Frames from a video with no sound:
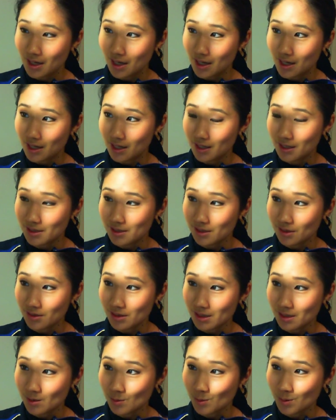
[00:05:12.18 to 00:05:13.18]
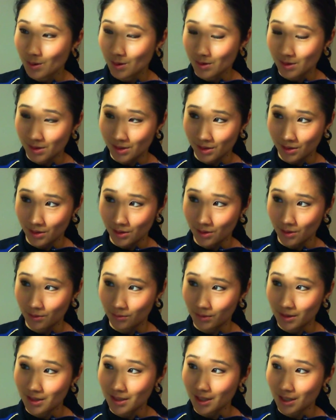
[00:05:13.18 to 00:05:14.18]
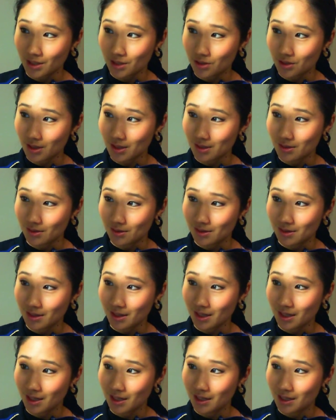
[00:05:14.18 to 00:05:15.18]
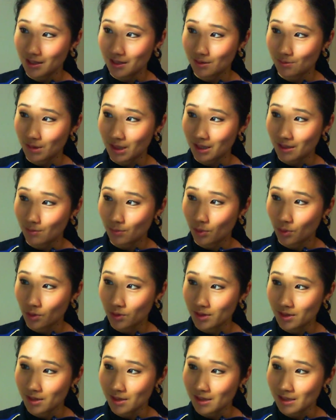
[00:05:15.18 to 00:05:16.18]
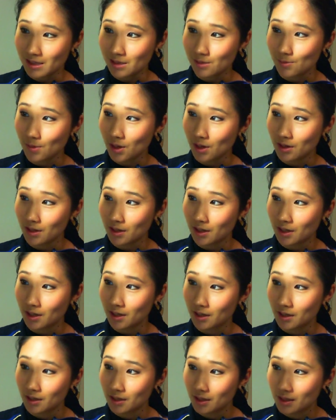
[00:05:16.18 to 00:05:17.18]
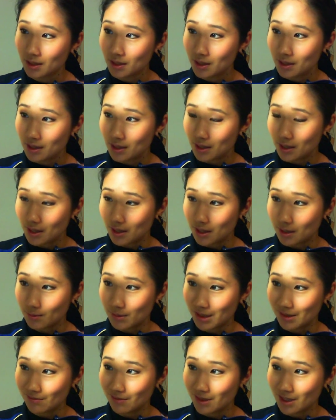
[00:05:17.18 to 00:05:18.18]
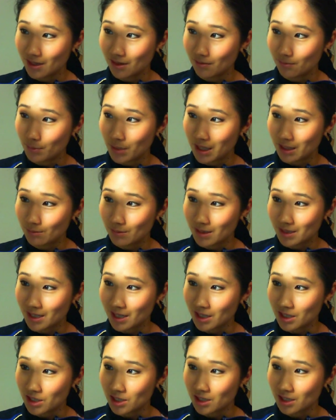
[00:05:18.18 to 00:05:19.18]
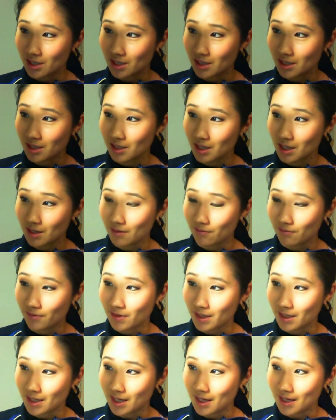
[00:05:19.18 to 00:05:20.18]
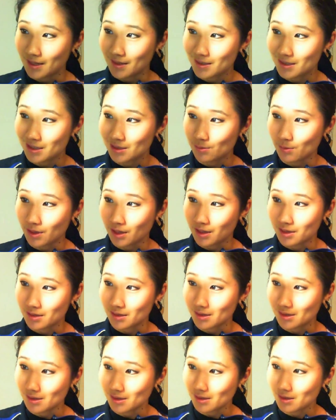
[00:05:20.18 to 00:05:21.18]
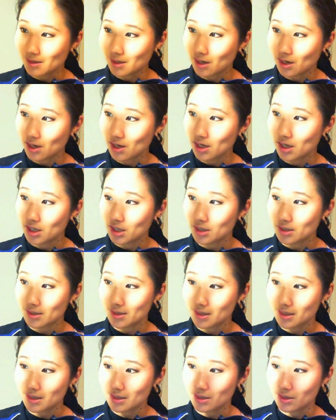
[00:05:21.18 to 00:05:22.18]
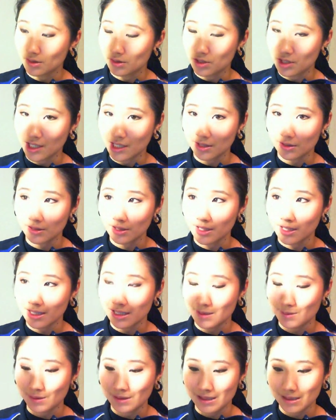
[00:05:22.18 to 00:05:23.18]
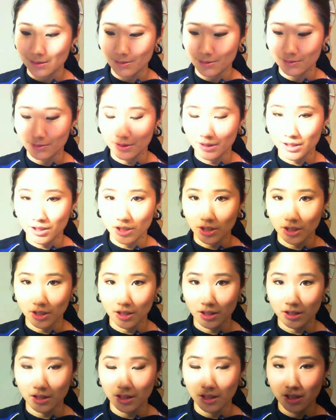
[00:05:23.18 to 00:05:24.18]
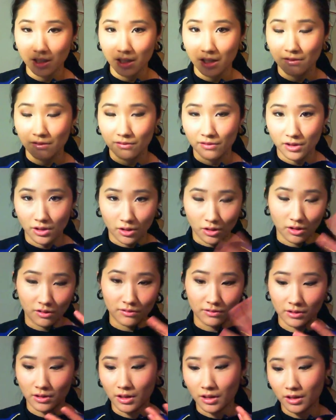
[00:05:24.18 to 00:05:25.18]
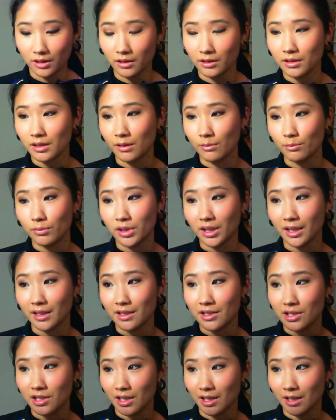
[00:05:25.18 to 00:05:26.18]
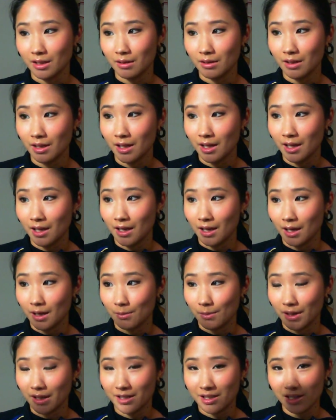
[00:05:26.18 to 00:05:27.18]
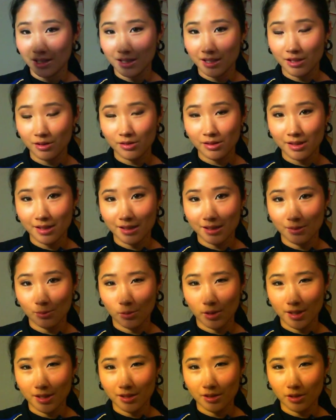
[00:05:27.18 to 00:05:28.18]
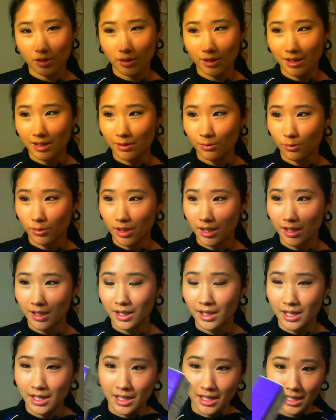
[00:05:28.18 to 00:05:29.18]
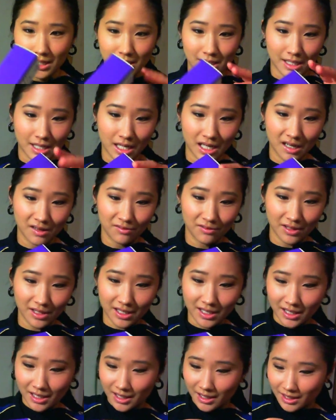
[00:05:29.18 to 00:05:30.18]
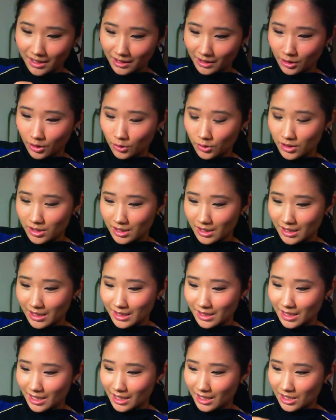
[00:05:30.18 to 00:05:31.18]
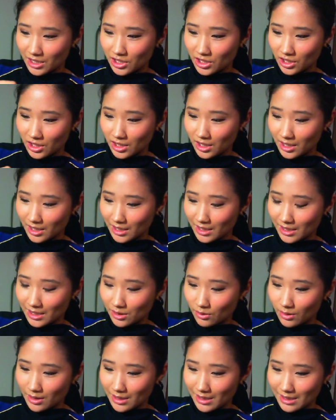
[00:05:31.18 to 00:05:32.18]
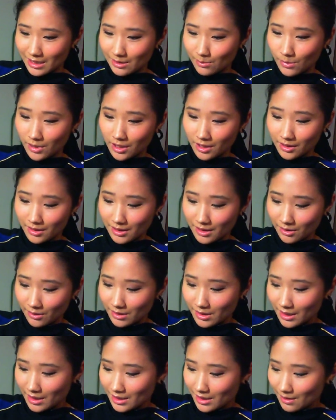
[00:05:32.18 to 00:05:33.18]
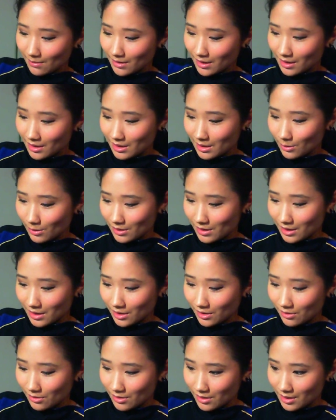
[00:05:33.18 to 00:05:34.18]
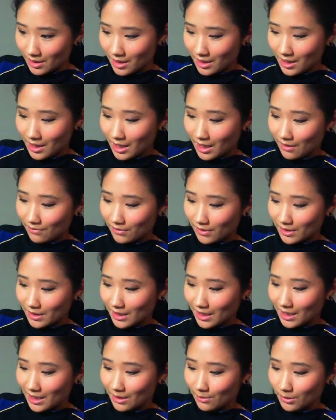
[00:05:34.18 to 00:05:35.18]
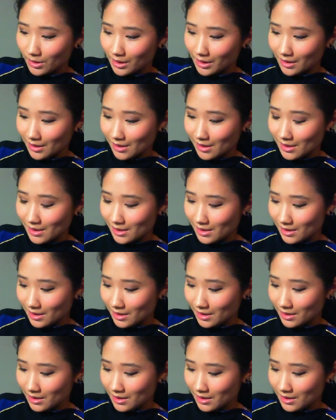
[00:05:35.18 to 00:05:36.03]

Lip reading: and it's also supposed to retexturize your skin to make pores look smaller, even up pigmentation, fade age spots and scars. So generally it's supposed to be really good for your overall complexion. I just use this once or twice a week. It's kind of like a lotiony texture, and it's quite small, so it's not something you're supposed to use every day because